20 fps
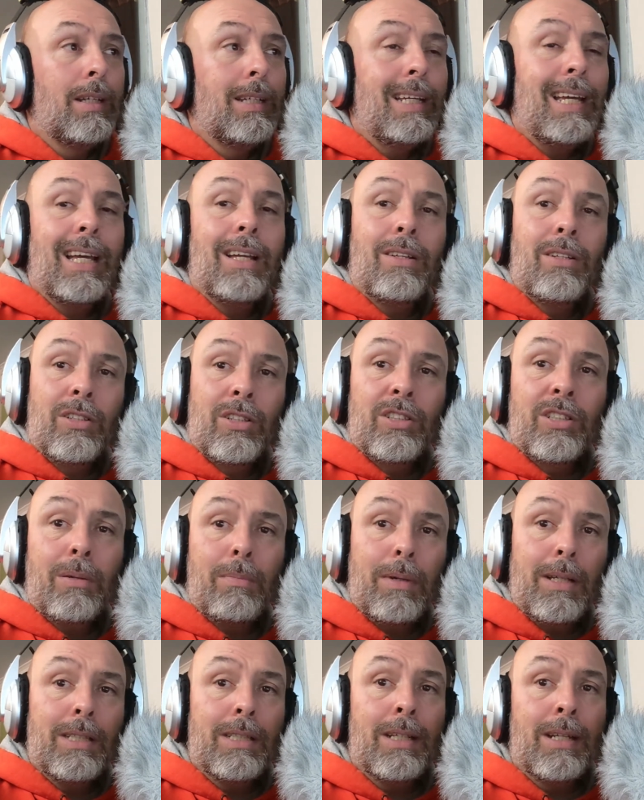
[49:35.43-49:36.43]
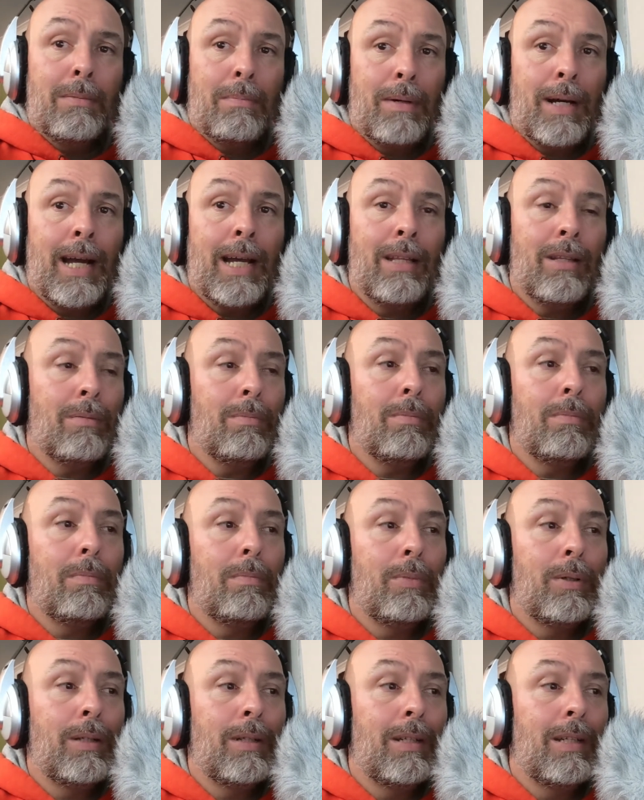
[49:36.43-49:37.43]
Yeah, somebody's going to buy them,
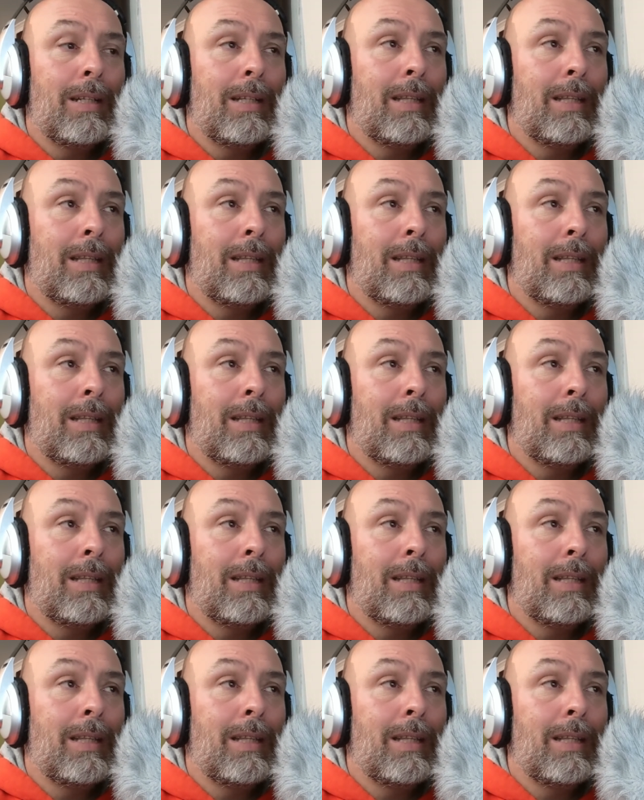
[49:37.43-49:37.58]
but